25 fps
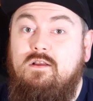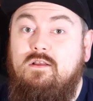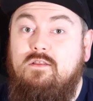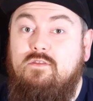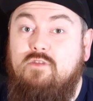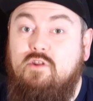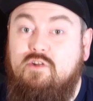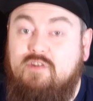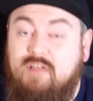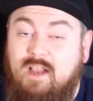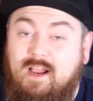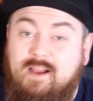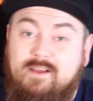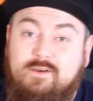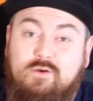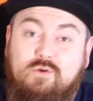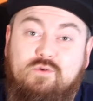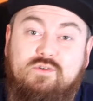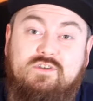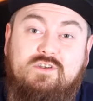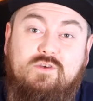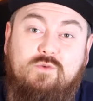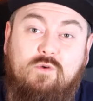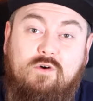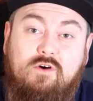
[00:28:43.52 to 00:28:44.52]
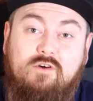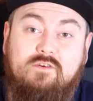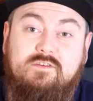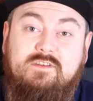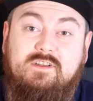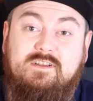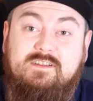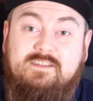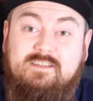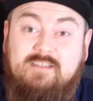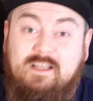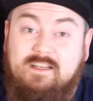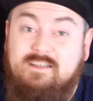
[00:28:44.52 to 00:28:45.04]
the Tango
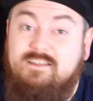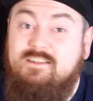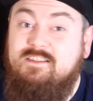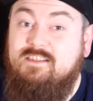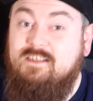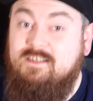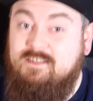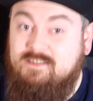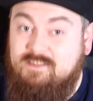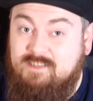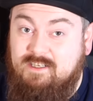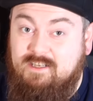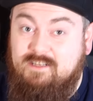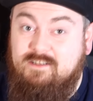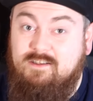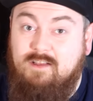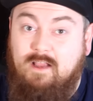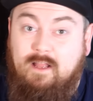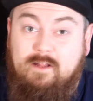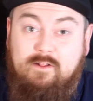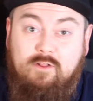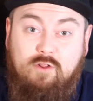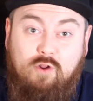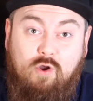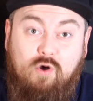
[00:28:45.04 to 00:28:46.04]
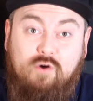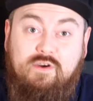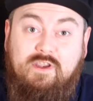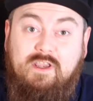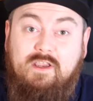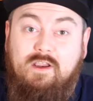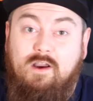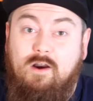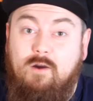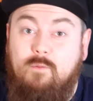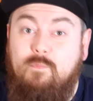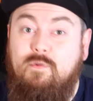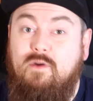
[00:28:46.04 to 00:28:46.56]
Squad did succeed in
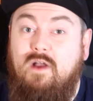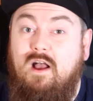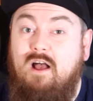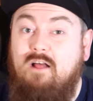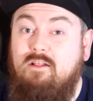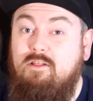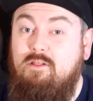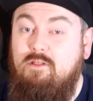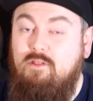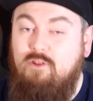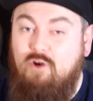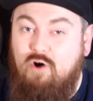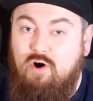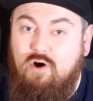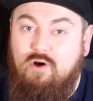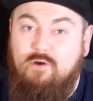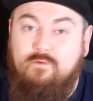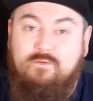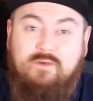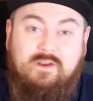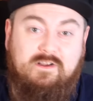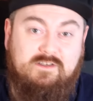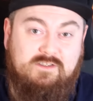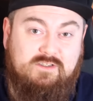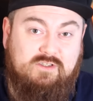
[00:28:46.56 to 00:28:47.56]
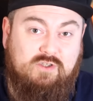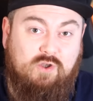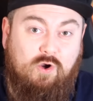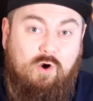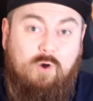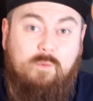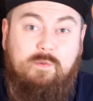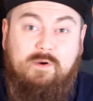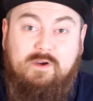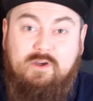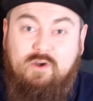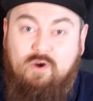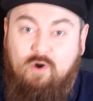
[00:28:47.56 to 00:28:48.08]
locking up a lot of his
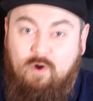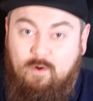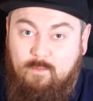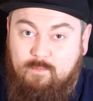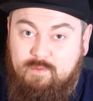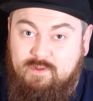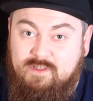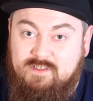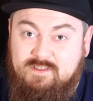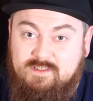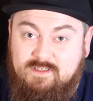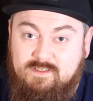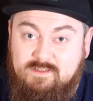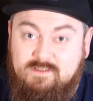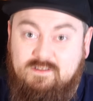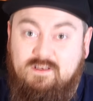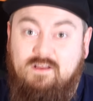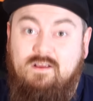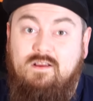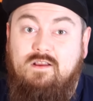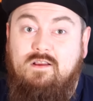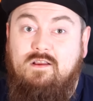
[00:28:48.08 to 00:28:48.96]
top accomplices